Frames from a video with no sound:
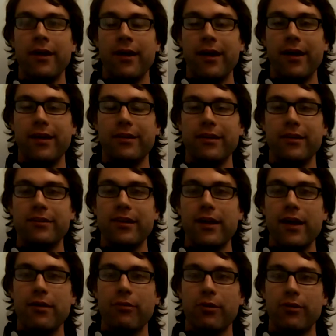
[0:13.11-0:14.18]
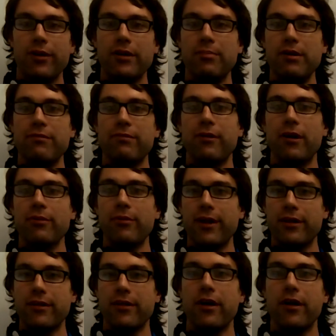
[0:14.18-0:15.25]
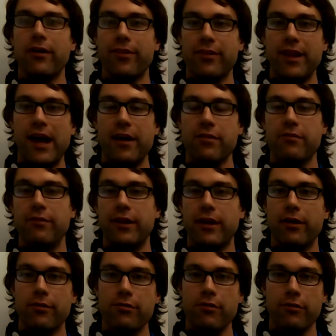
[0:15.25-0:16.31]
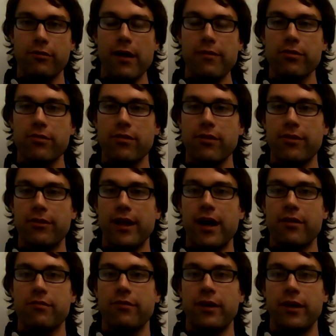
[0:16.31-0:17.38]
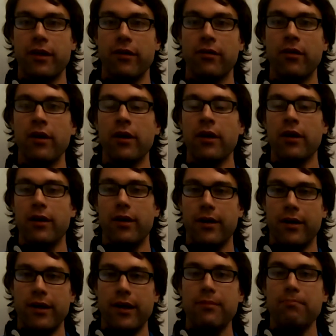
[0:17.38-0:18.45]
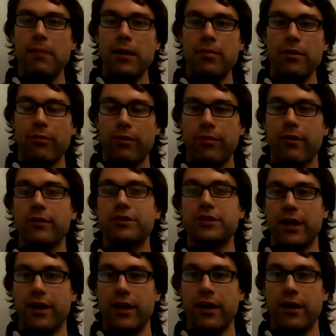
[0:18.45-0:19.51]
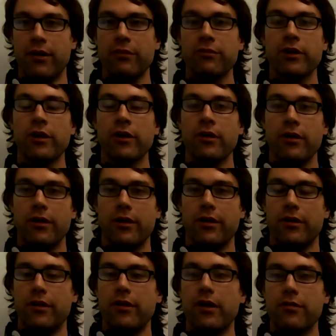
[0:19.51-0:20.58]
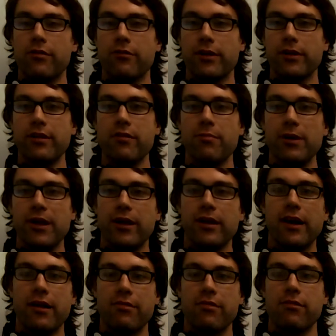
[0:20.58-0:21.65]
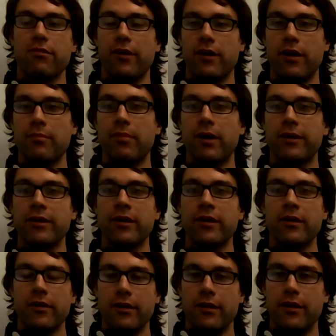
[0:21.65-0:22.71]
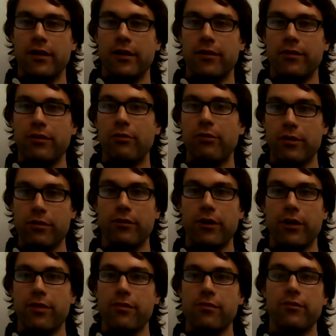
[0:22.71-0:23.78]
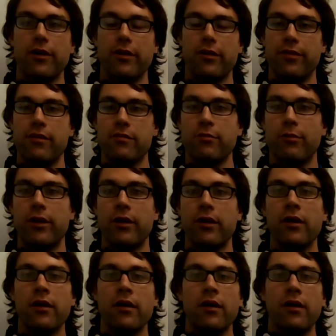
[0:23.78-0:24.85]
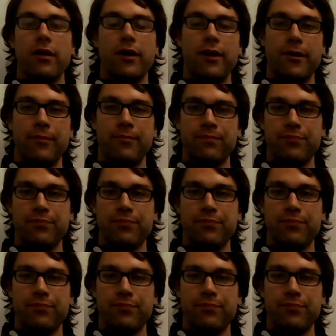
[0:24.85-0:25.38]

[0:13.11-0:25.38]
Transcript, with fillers: And today we're going to be following along on the last video, so if you haven't seen the last video, uh, it may be worth checking it out. Uh, not strictly speaking necessary, but uh, you want to start at the start on this one, um,